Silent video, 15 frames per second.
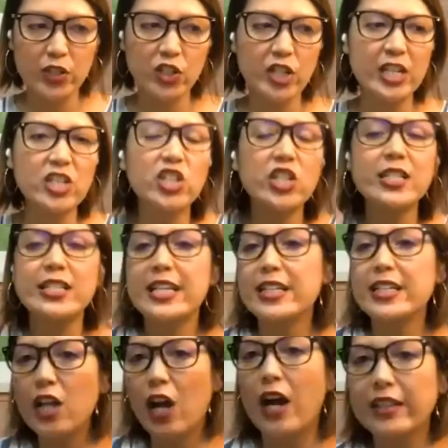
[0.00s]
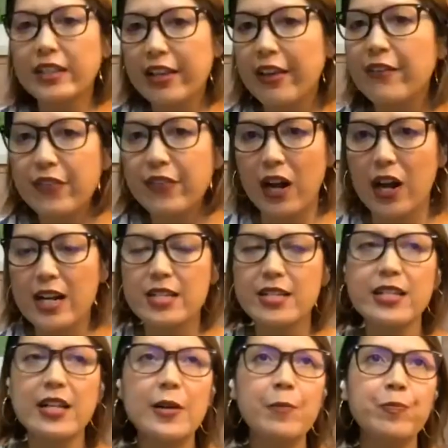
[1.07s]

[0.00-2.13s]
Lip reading: she just did not give us